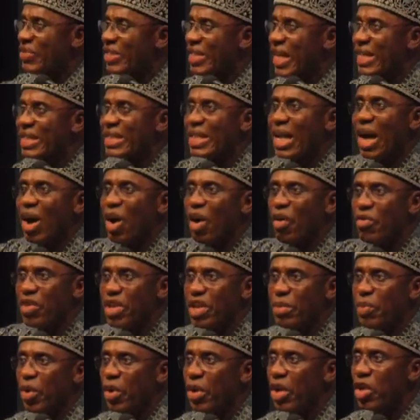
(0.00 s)
center of the
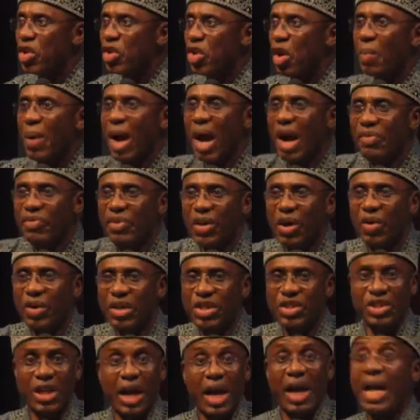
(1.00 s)
Igbo kingdom after
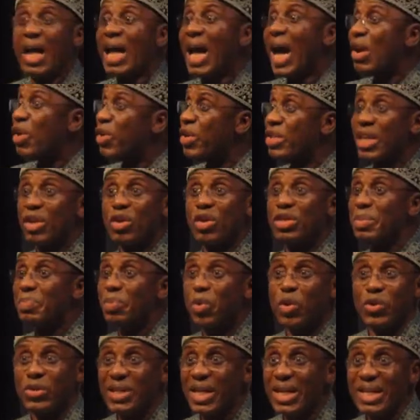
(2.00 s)
Onitsha. And Onitsha doesn't
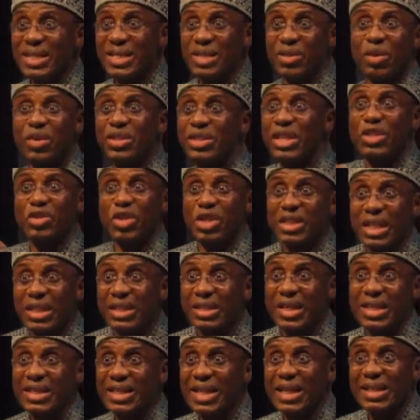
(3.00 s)
produce anything. Onitsha is just a
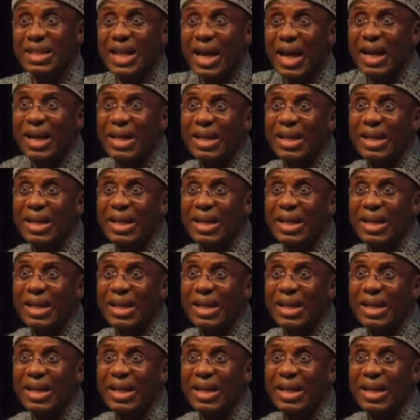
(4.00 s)
trade center.